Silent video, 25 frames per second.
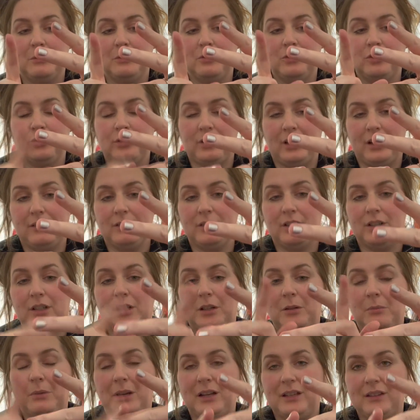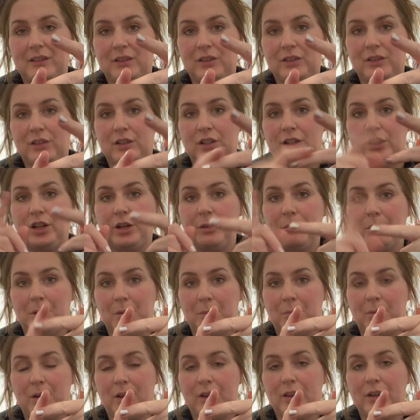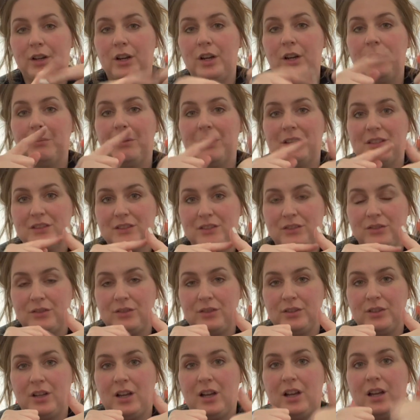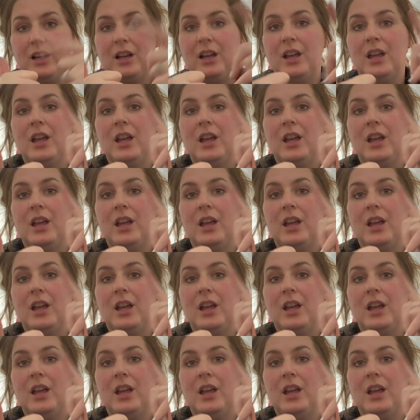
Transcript: Trevor, my sister, my brother, my sister-in-law,